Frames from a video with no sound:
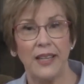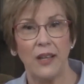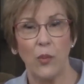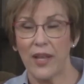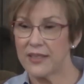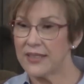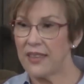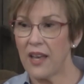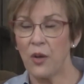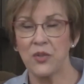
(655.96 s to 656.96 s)
We can see
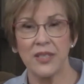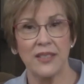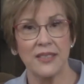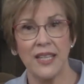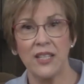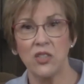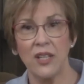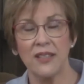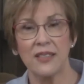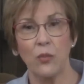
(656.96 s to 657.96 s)
those in his
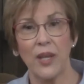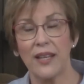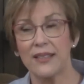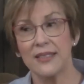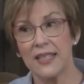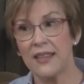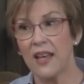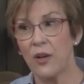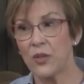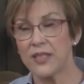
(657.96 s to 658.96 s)
teachings, and we can see
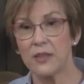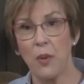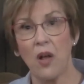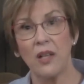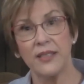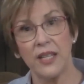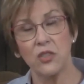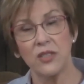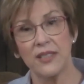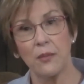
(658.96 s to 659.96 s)
those as Paul
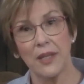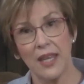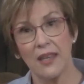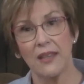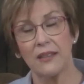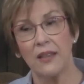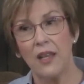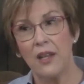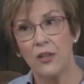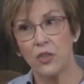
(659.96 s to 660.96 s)
teaches them again
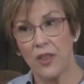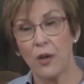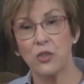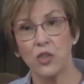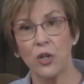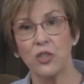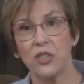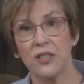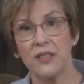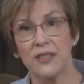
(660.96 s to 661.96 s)
to those
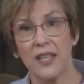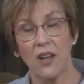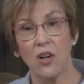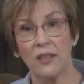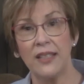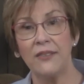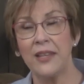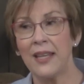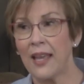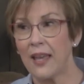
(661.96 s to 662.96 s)
churches are
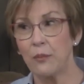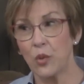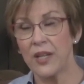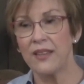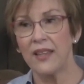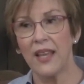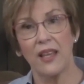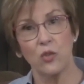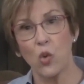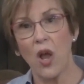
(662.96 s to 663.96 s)
living and breathing
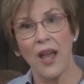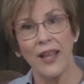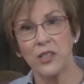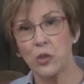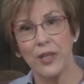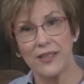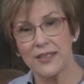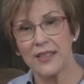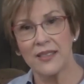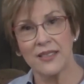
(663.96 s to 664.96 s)
and trying to
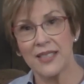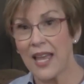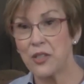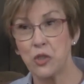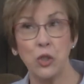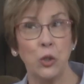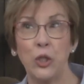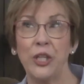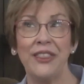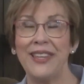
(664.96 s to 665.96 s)
exist and do
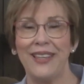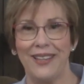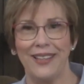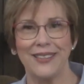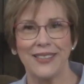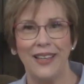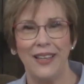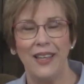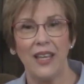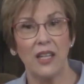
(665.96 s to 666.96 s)
good things
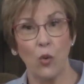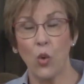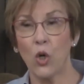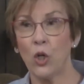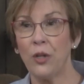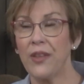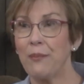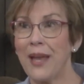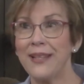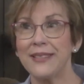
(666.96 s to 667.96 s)
in a world
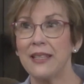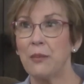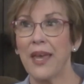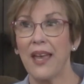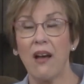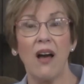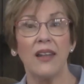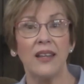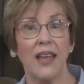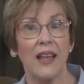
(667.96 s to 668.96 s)
that may seem
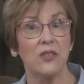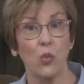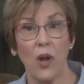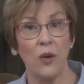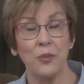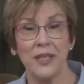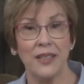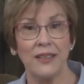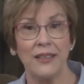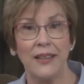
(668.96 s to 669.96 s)
chaotic as Rome
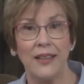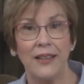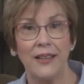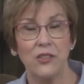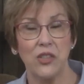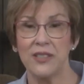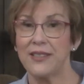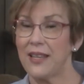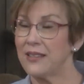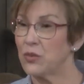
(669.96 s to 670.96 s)
did,
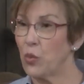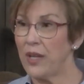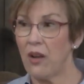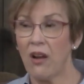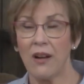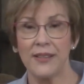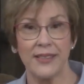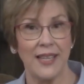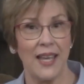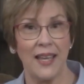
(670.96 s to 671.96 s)
just as we are
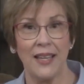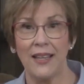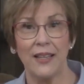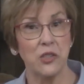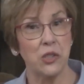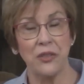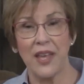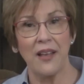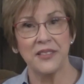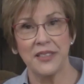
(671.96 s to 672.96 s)
today in
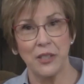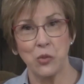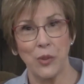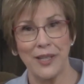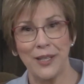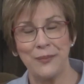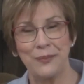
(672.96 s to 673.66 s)
2020.